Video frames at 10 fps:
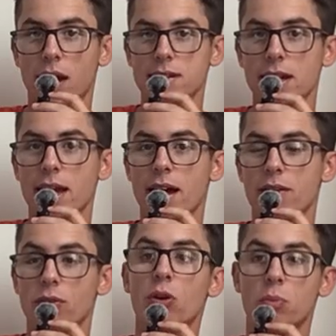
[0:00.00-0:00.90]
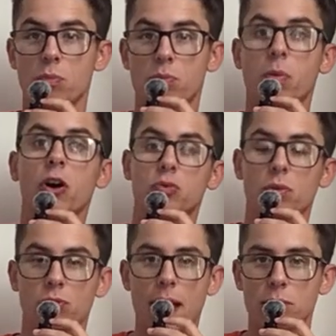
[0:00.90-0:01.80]
guys I have, or our
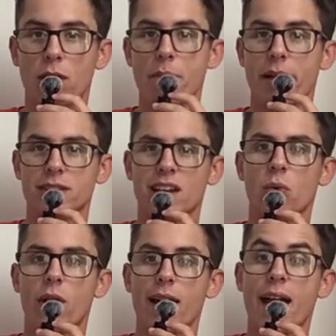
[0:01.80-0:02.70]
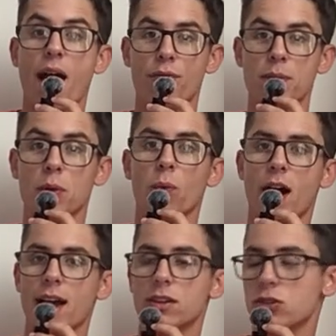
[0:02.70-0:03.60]
top 12 picks, and kind of where I have them and
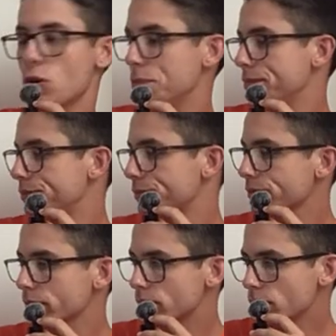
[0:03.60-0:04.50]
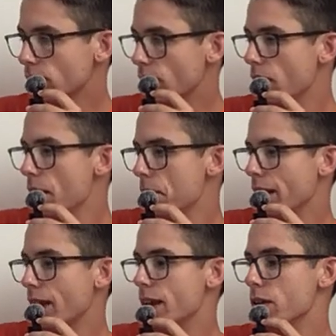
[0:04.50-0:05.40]
why. So
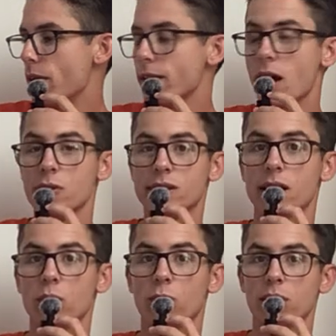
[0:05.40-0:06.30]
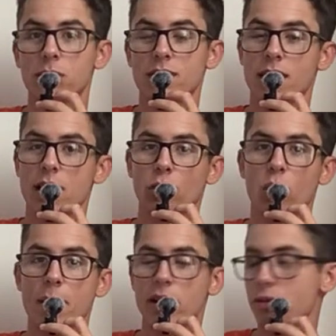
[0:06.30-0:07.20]
pick 8 right now is Caleb Williams. He's the 8th
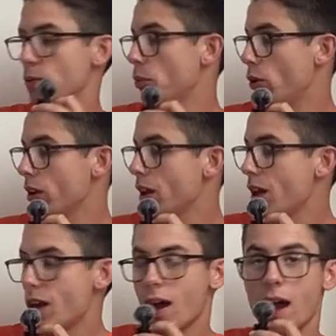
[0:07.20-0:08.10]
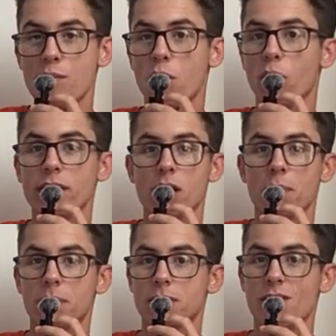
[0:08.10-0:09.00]
quarterback off the board. I have him all the way down at
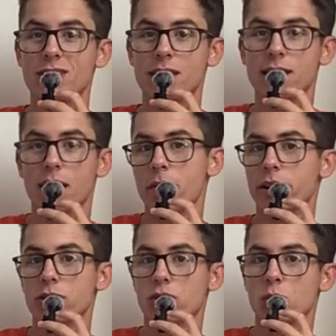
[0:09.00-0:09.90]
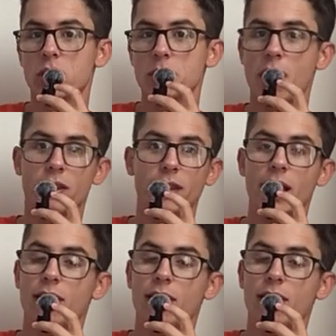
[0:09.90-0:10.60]
17. I'm not going to talk too much about it. The